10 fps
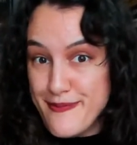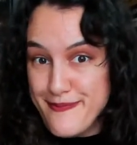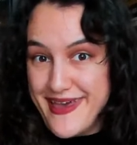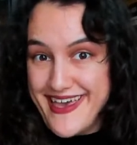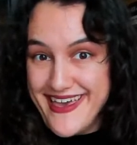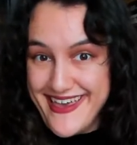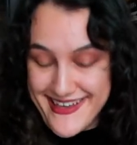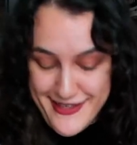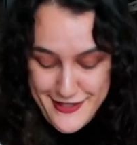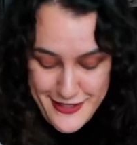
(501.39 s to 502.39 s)
may
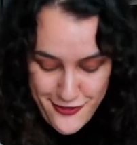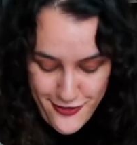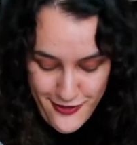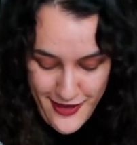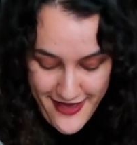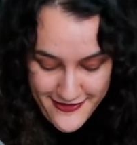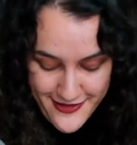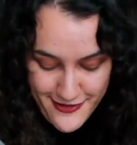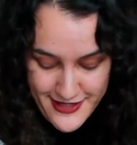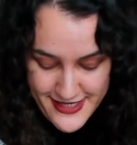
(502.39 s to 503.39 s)
continue
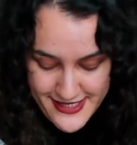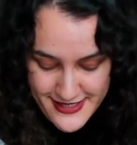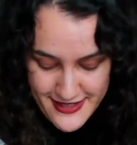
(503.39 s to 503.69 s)
after this.